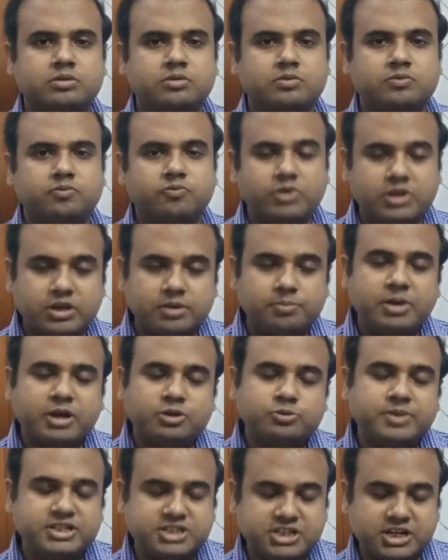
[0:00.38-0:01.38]
Welcome back to
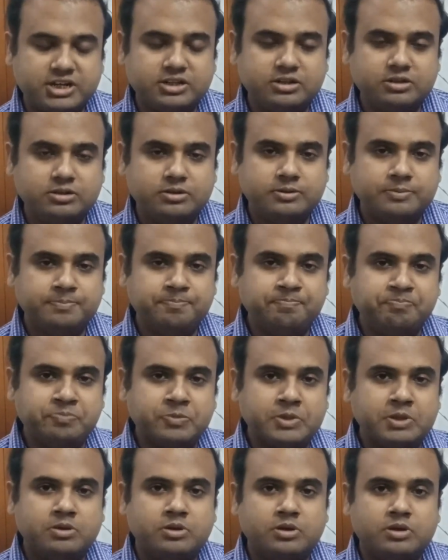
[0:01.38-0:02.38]
my channel.
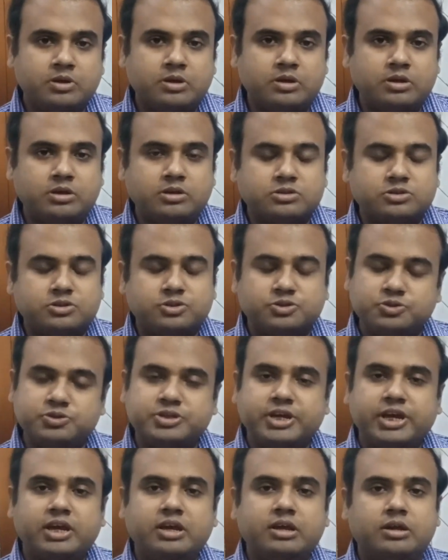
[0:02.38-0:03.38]
So
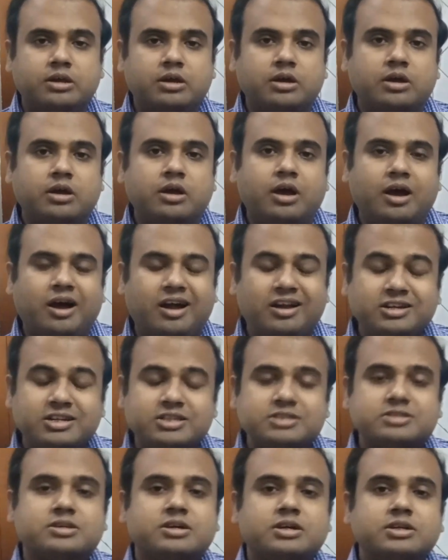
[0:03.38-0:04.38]
today I'll
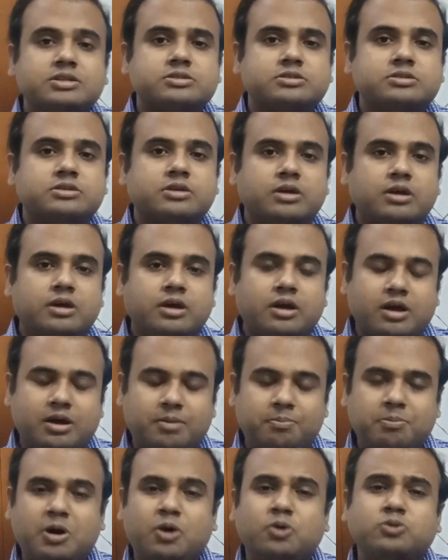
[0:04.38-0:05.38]
discuss
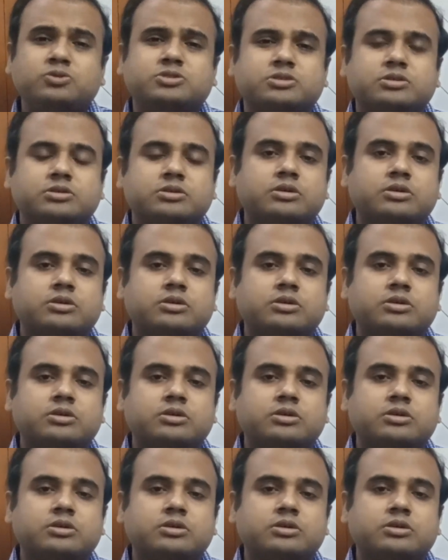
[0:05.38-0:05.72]
about